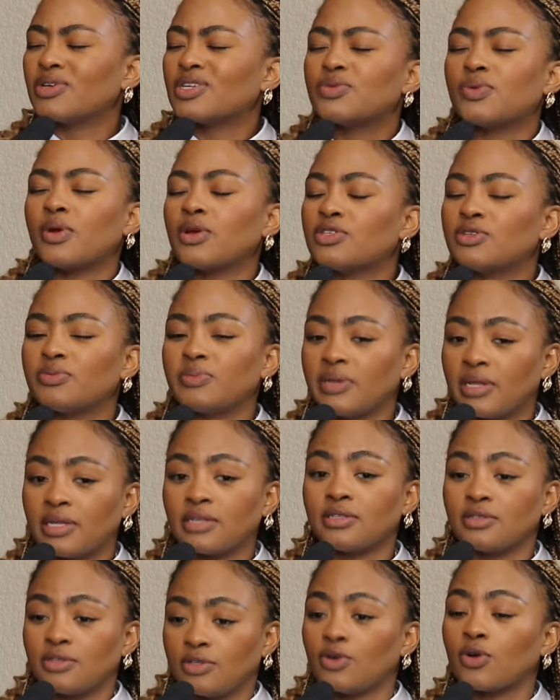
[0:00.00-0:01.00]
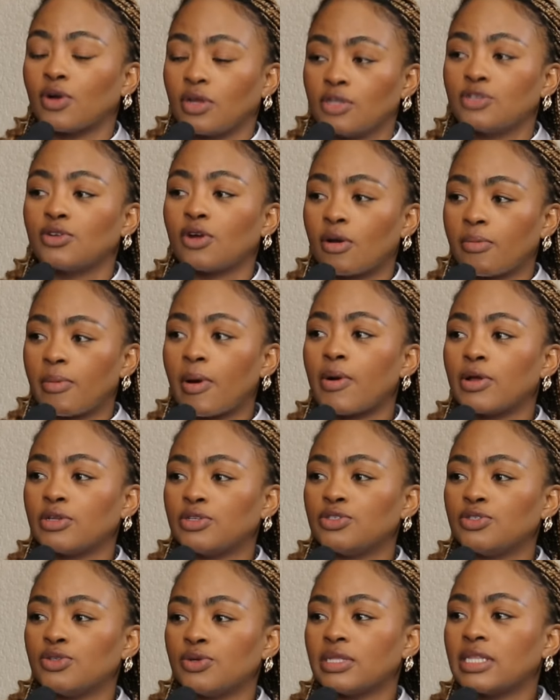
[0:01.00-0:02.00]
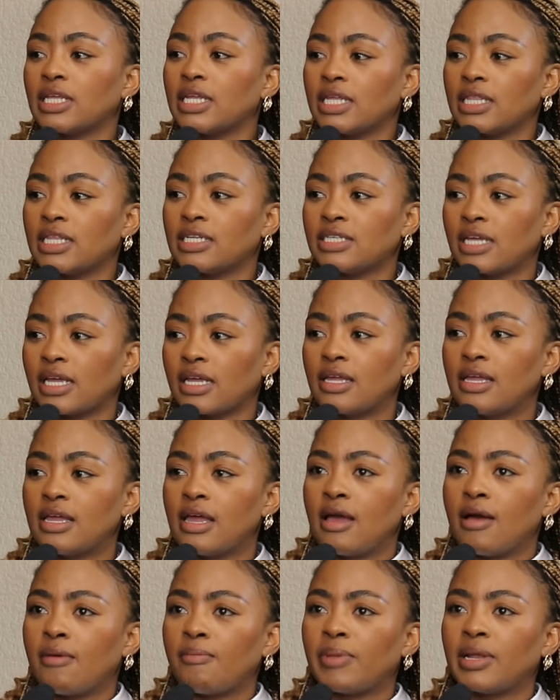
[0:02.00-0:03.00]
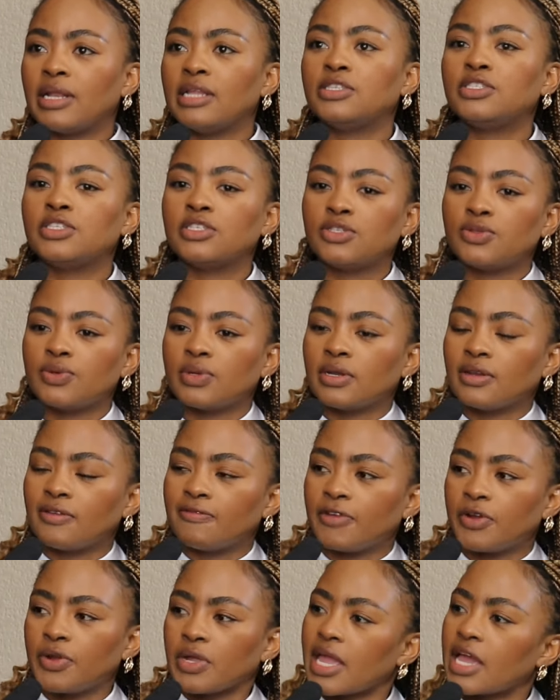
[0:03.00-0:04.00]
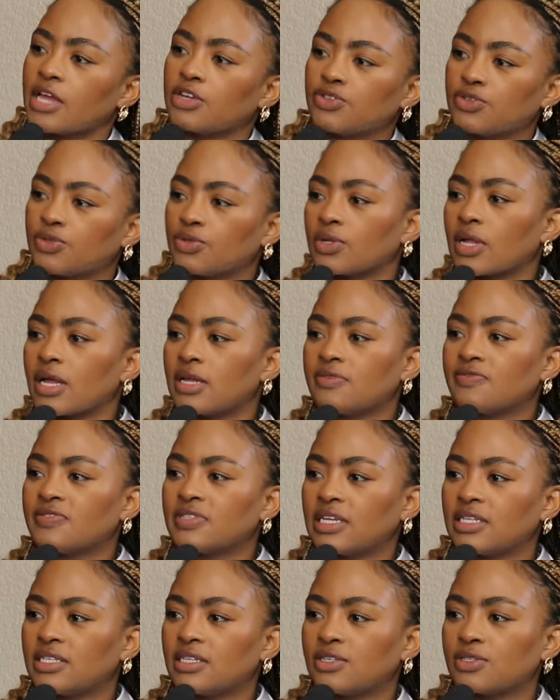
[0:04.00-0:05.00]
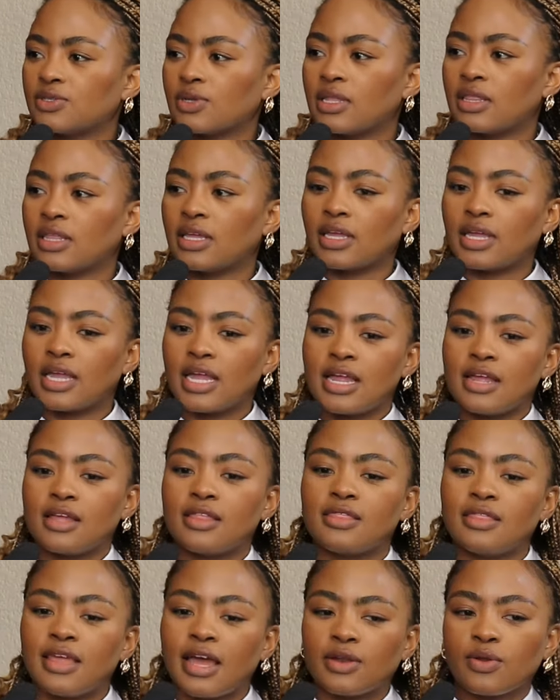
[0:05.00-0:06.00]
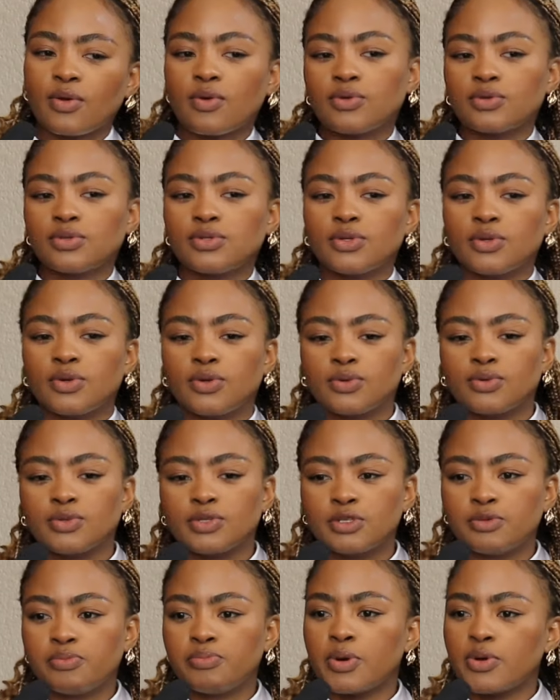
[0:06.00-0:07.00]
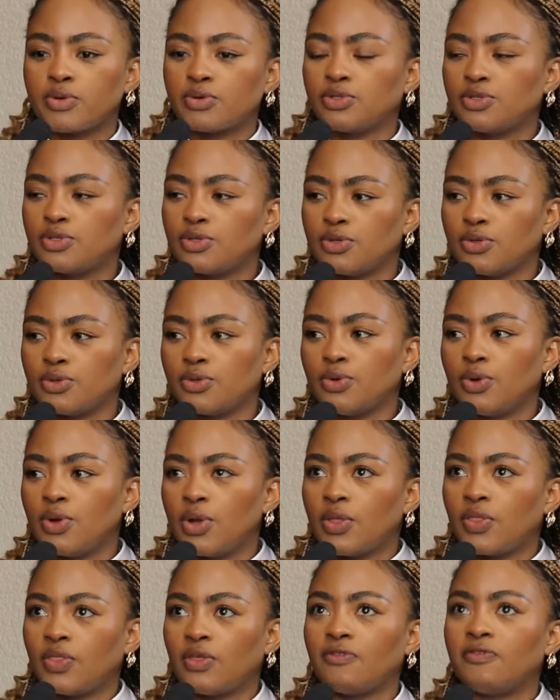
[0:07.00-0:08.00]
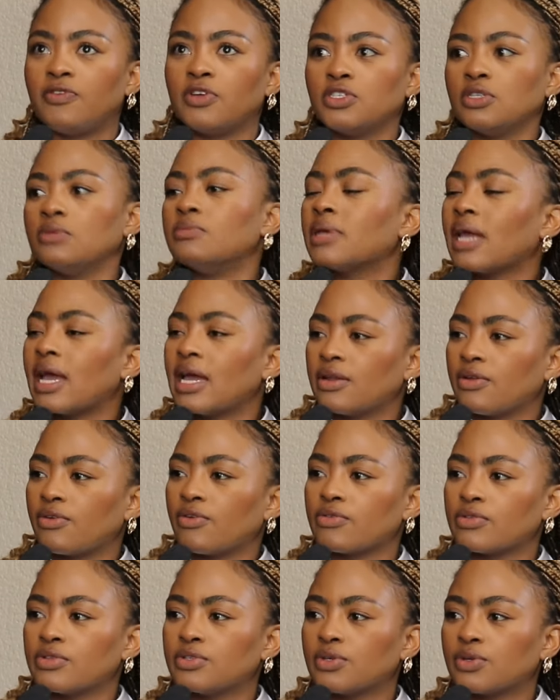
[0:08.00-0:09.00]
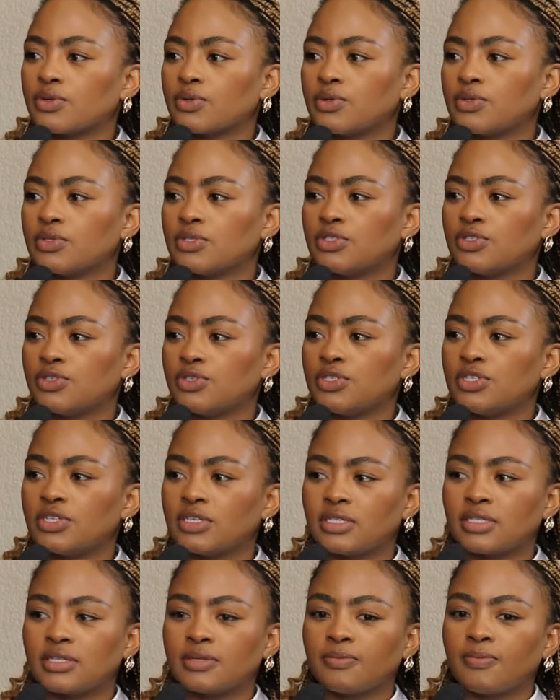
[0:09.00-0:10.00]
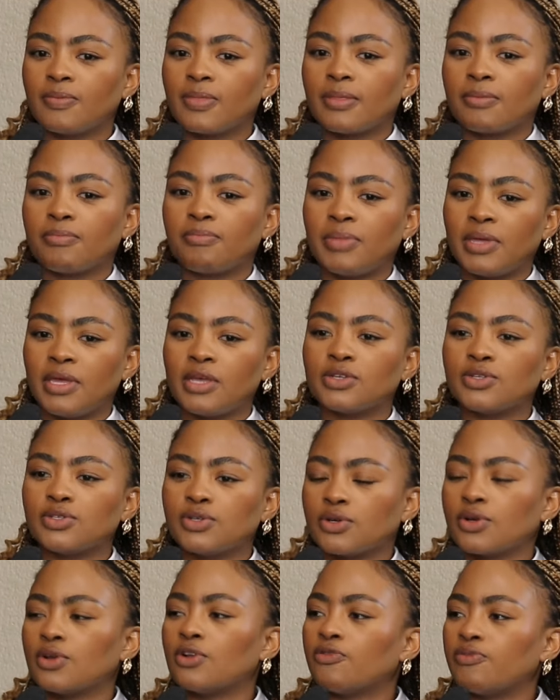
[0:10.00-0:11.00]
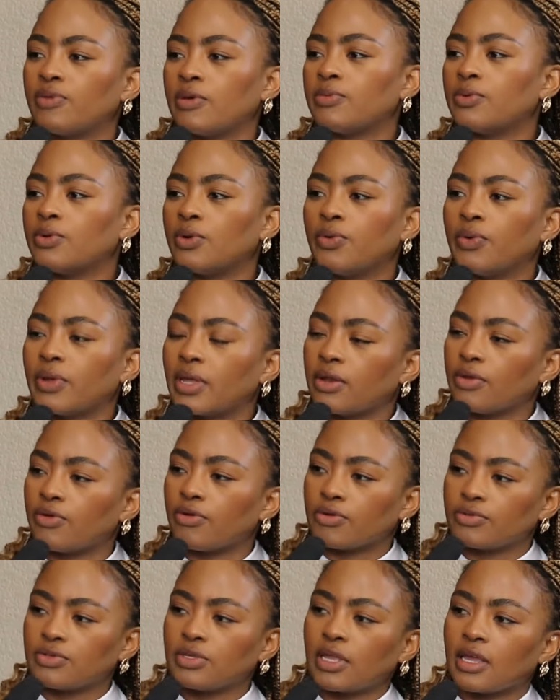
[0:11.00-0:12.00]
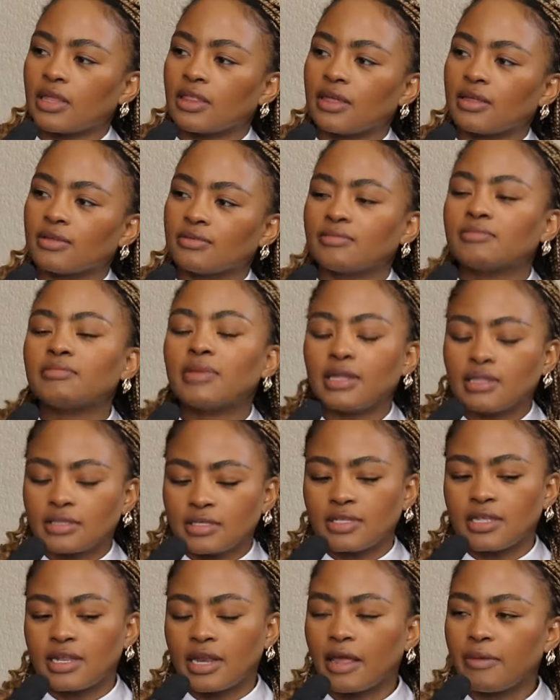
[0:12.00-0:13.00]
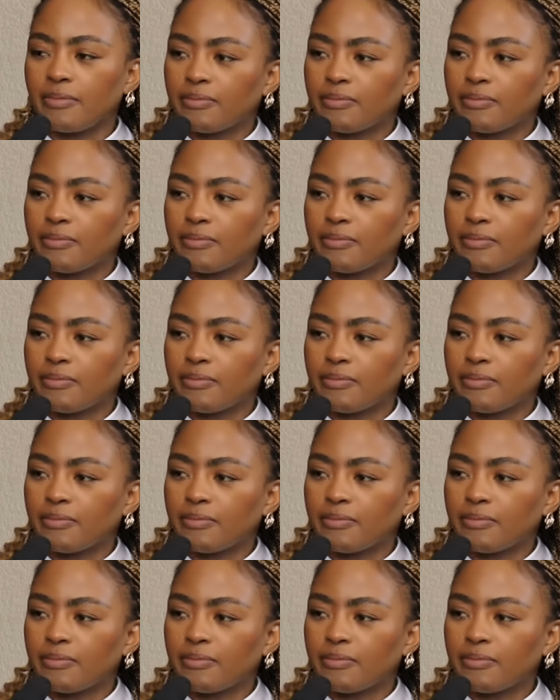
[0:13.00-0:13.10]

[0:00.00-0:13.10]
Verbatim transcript: because we're entrepreneurs. You're going to mm. talk about what you do at yeah. the end of the day, yeah. but let's just do it in a very casual kind of setting. Sure. So I think that also spoke to the vision behind Growth Circle yeah. to just be a circle of people who we can grow together. Yeah. Hence the um,